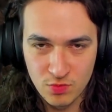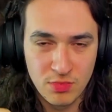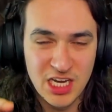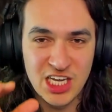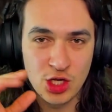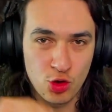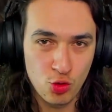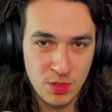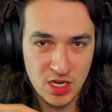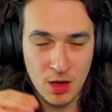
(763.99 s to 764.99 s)
making you
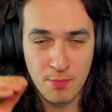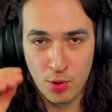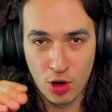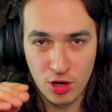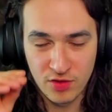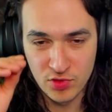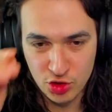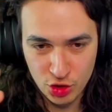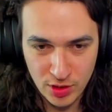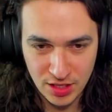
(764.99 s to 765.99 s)
become part of the
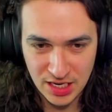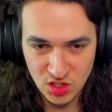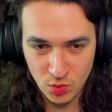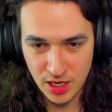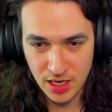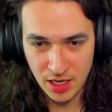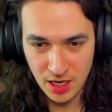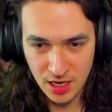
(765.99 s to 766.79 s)
tree. That's why